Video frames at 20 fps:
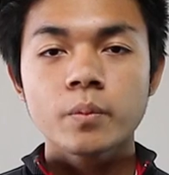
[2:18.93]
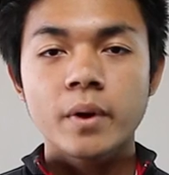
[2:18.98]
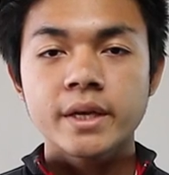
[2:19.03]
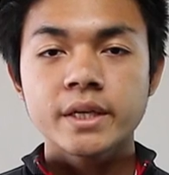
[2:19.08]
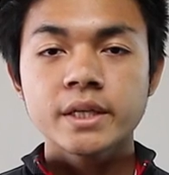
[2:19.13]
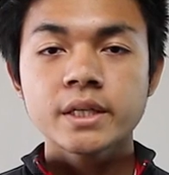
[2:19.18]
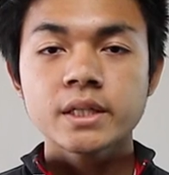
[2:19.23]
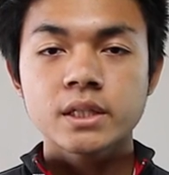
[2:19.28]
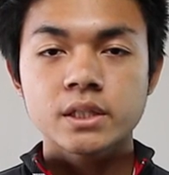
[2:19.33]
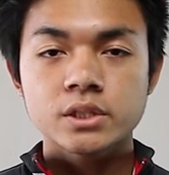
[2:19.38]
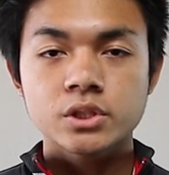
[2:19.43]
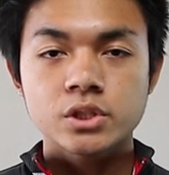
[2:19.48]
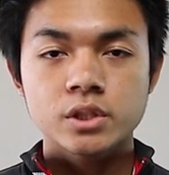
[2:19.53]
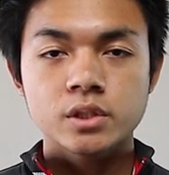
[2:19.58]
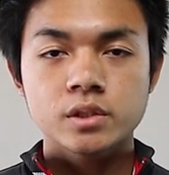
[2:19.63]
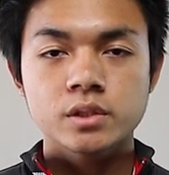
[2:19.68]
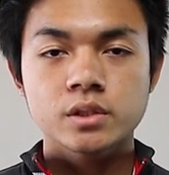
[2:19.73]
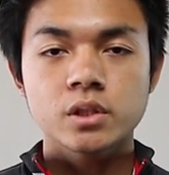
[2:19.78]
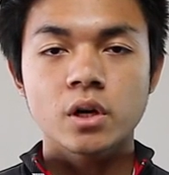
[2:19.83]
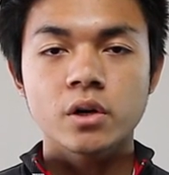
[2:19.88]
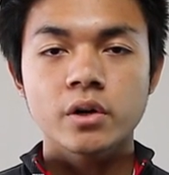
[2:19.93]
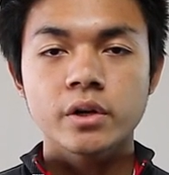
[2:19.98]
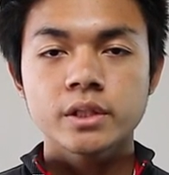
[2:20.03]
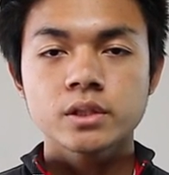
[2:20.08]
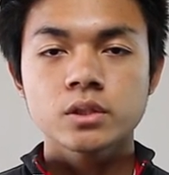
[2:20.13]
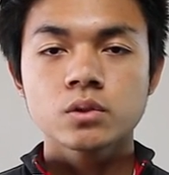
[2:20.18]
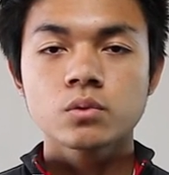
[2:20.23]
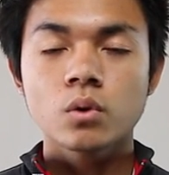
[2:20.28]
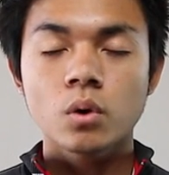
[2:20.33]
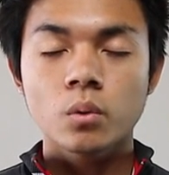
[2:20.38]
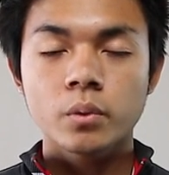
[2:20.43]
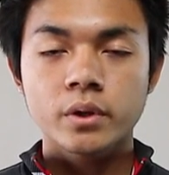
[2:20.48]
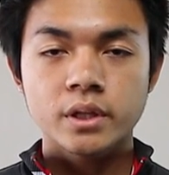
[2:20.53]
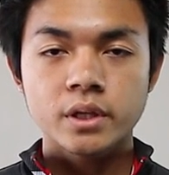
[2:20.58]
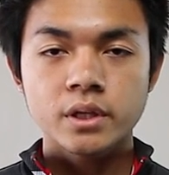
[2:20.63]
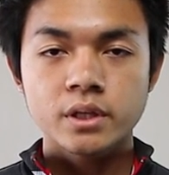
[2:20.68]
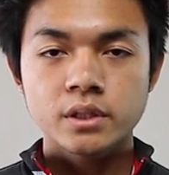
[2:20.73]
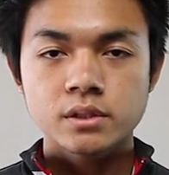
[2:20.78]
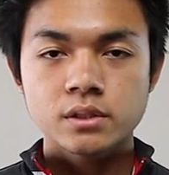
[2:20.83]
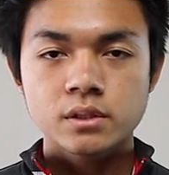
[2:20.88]
when my English started to roll with
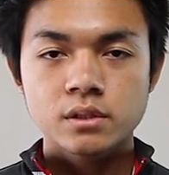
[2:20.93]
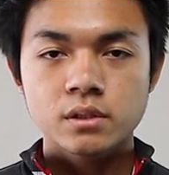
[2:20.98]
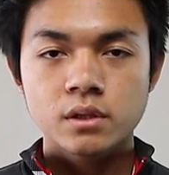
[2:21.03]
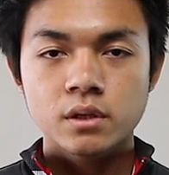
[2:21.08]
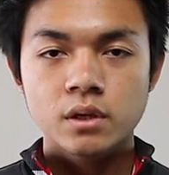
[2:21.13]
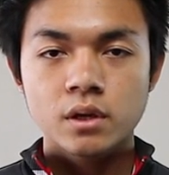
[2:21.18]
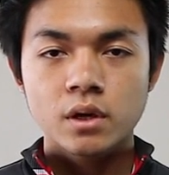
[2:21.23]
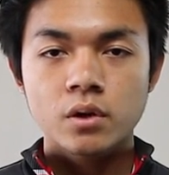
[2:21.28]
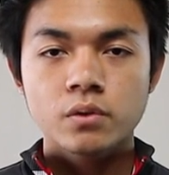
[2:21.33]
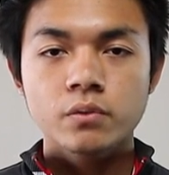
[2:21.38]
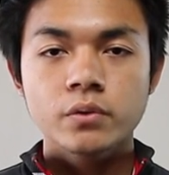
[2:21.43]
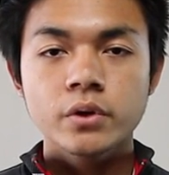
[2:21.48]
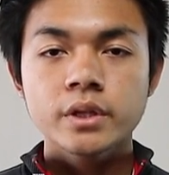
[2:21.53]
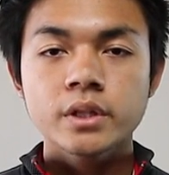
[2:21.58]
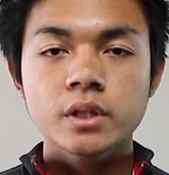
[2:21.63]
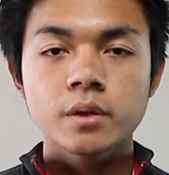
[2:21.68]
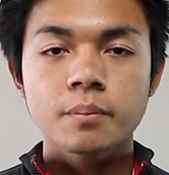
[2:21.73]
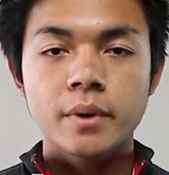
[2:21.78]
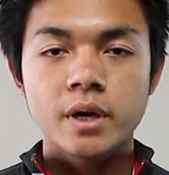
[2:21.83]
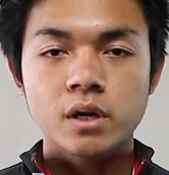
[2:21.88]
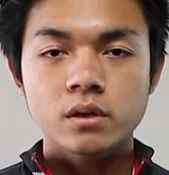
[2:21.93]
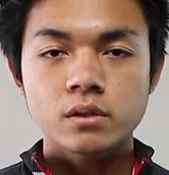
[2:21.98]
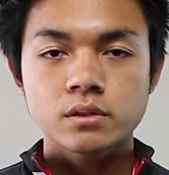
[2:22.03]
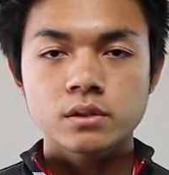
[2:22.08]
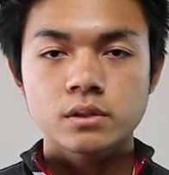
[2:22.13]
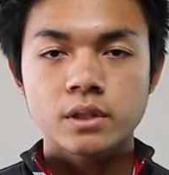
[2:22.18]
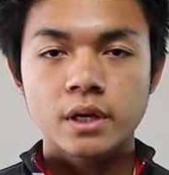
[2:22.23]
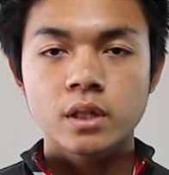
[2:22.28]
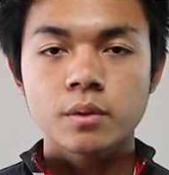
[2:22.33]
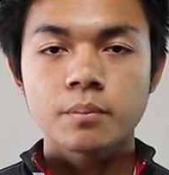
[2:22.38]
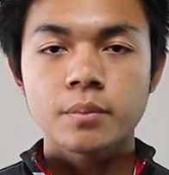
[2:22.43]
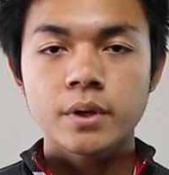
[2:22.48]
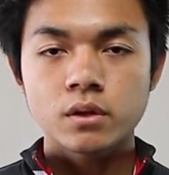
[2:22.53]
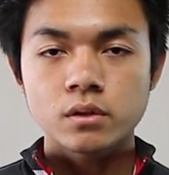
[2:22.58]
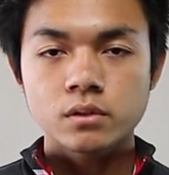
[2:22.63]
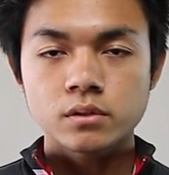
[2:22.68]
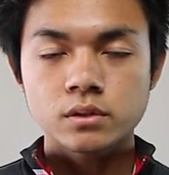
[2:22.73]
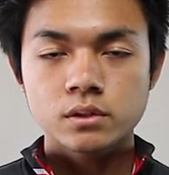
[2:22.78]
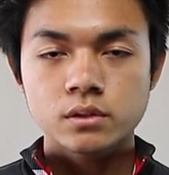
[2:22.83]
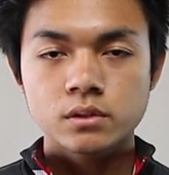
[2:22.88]
ease, reading the mails and the
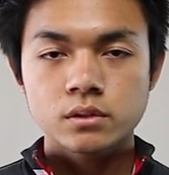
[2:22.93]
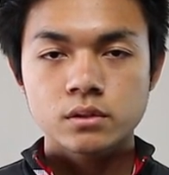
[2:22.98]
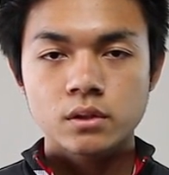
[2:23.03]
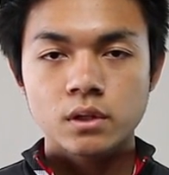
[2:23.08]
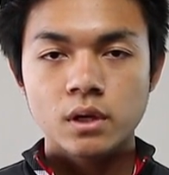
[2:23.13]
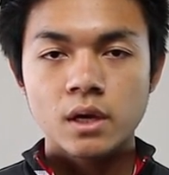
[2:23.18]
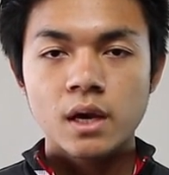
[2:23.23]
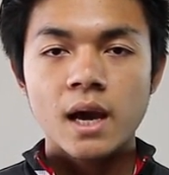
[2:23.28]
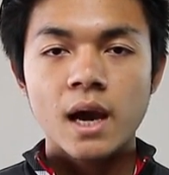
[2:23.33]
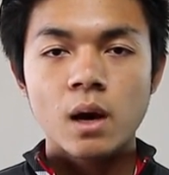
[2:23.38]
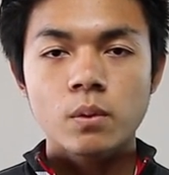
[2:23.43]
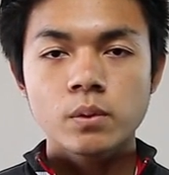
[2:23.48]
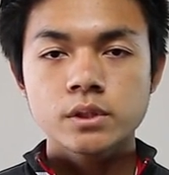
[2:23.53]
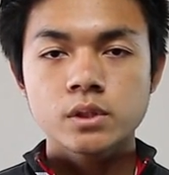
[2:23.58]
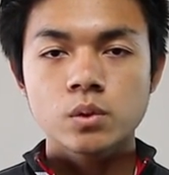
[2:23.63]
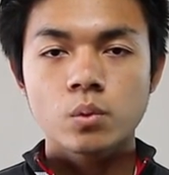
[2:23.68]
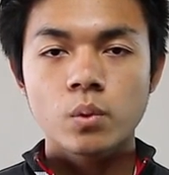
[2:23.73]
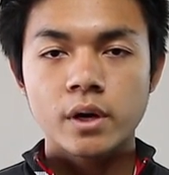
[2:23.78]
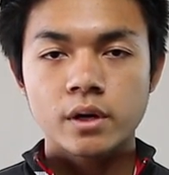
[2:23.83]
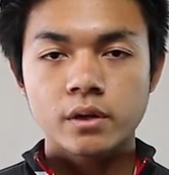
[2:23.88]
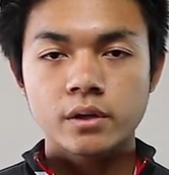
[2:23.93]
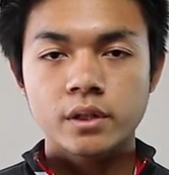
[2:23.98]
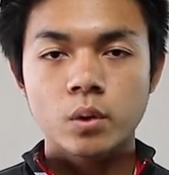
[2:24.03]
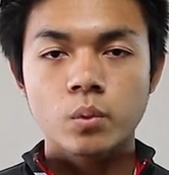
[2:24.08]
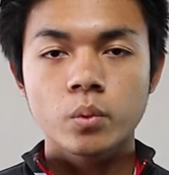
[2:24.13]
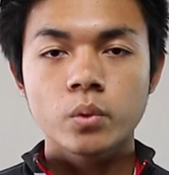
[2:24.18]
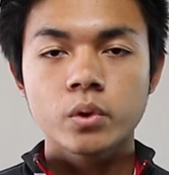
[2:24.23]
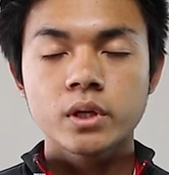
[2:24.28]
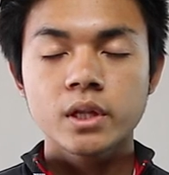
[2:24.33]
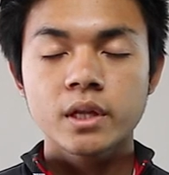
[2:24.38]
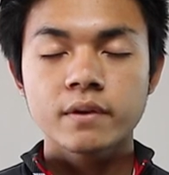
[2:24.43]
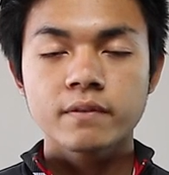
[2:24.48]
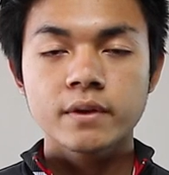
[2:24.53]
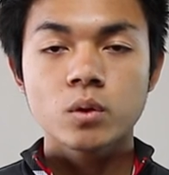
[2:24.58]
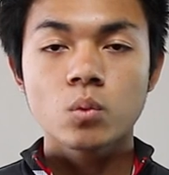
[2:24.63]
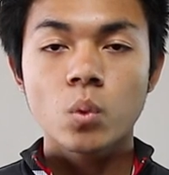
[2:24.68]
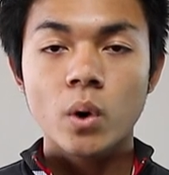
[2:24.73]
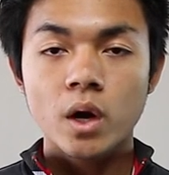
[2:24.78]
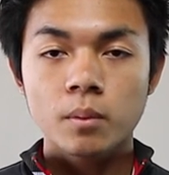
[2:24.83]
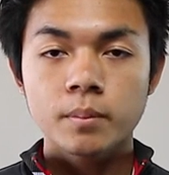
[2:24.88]
bills, I was aware that we were
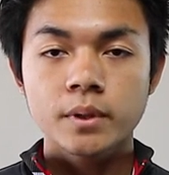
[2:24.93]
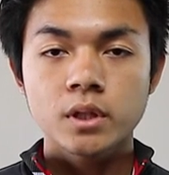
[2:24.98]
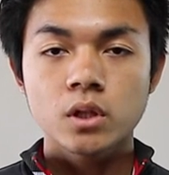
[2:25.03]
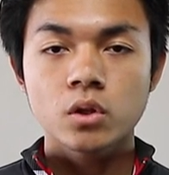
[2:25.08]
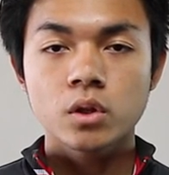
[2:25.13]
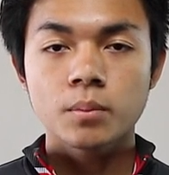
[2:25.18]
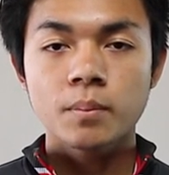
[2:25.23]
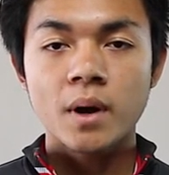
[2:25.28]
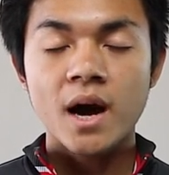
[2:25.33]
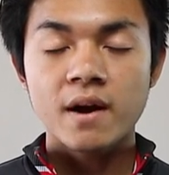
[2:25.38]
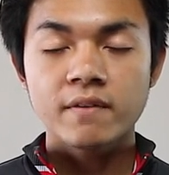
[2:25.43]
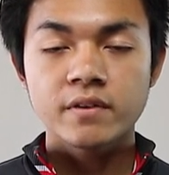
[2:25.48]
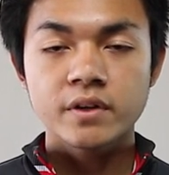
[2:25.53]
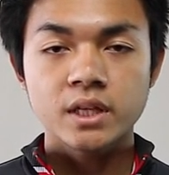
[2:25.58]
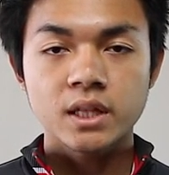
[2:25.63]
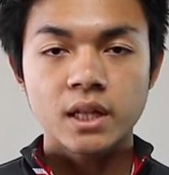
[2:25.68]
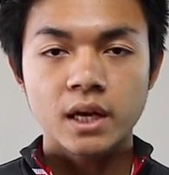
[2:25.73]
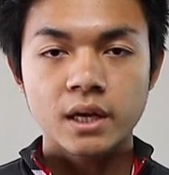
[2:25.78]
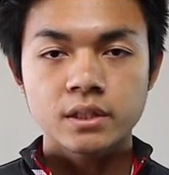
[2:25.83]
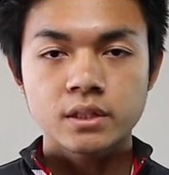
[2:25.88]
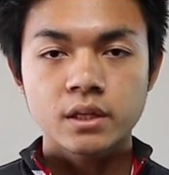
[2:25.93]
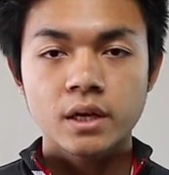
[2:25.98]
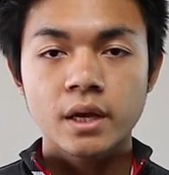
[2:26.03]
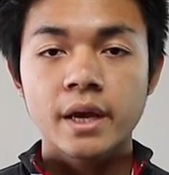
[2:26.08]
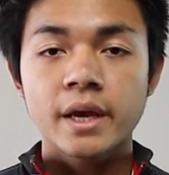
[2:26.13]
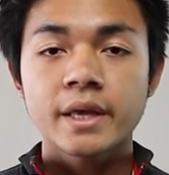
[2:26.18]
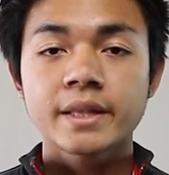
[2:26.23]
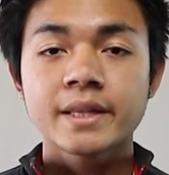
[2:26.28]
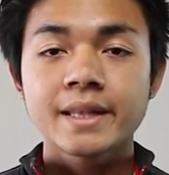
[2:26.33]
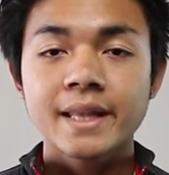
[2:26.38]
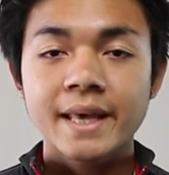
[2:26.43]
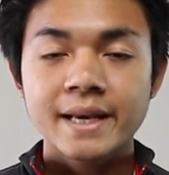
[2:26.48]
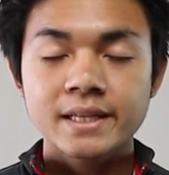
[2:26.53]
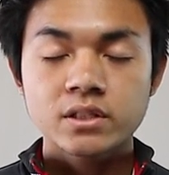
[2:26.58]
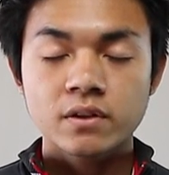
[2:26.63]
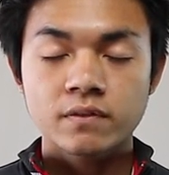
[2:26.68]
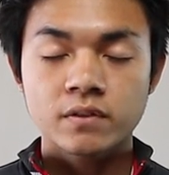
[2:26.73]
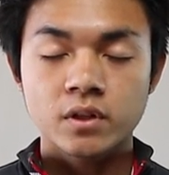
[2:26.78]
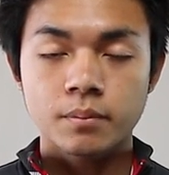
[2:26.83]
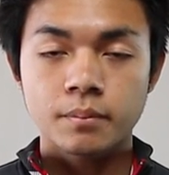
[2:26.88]
living well below the poverty line in the
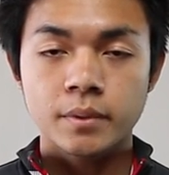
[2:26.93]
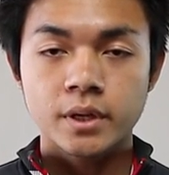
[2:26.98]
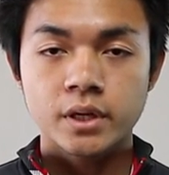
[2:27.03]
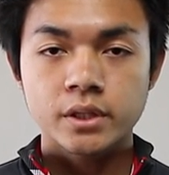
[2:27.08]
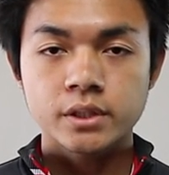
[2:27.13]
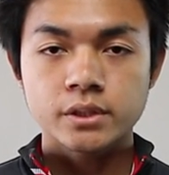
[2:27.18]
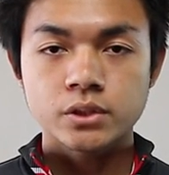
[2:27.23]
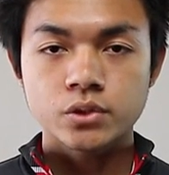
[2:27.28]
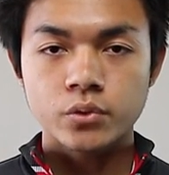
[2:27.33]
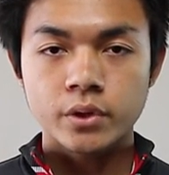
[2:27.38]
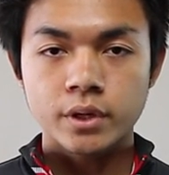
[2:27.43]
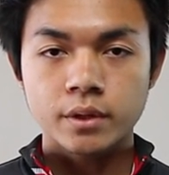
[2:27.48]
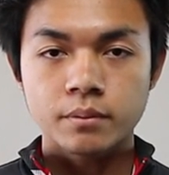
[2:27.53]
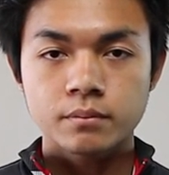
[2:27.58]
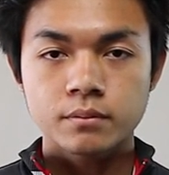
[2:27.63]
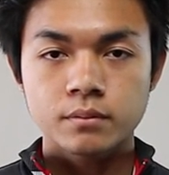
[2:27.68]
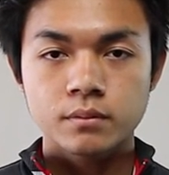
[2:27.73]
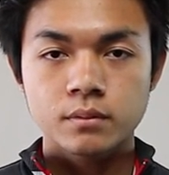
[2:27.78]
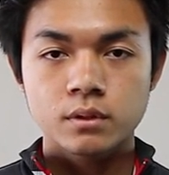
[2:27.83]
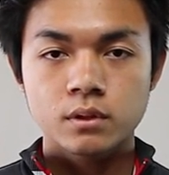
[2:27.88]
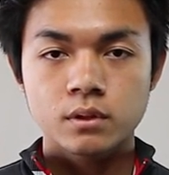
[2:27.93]
land of the American dream.